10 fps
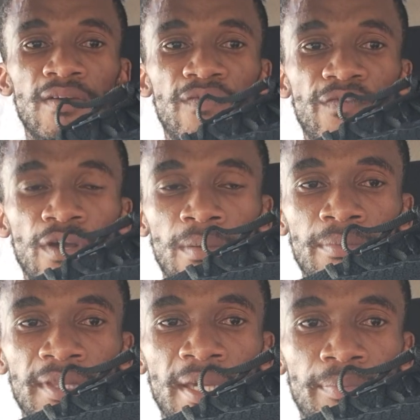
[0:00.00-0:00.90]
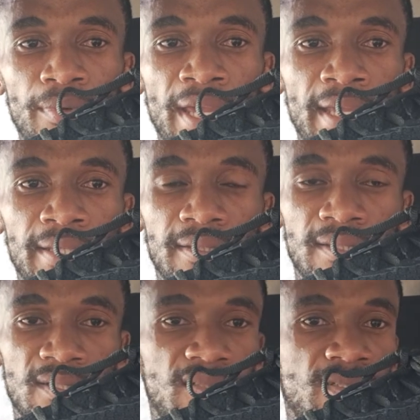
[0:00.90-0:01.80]
from their brand,
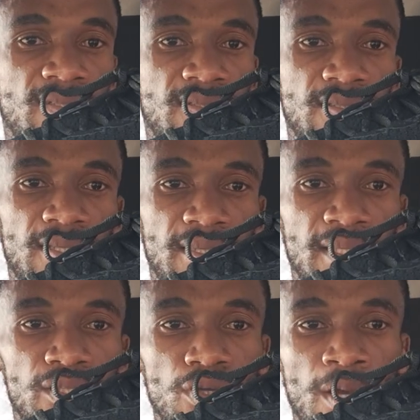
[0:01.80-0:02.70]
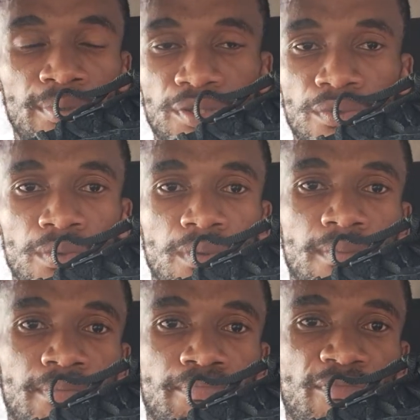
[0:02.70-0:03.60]
this is the top shoe.
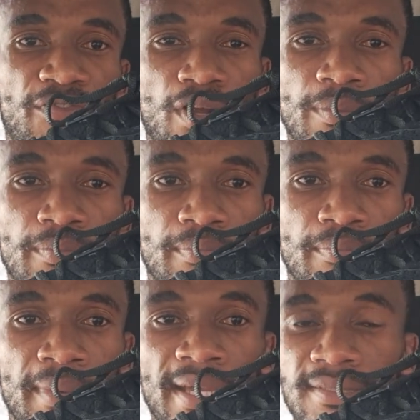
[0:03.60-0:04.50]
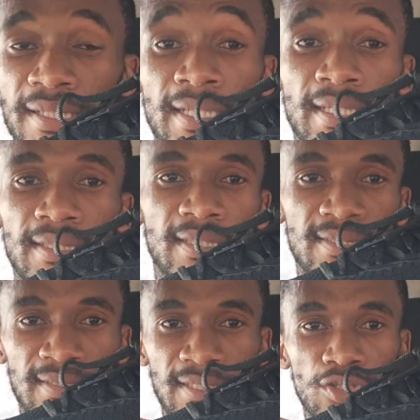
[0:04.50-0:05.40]
From Maxed Elite,
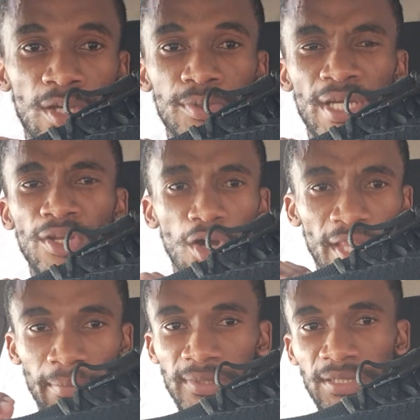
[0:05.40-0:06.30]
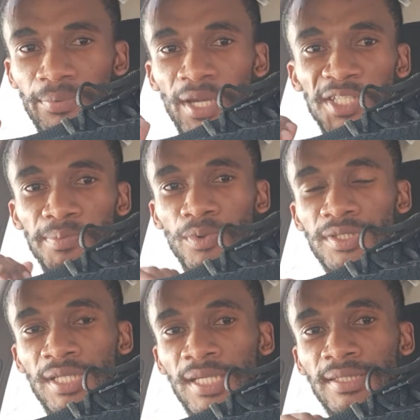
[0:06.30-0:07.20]
this is the top shoe. I know that Mr. Price Sports
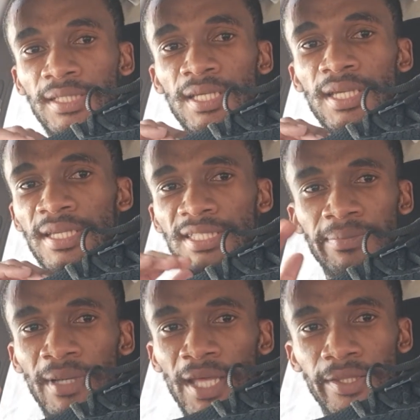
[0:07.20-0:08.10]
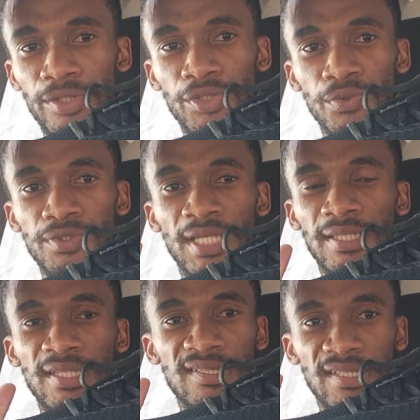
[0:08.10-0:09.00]
got some other shoes that
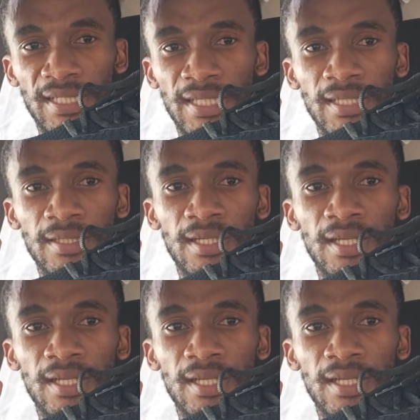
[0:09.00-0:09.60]
they're selling.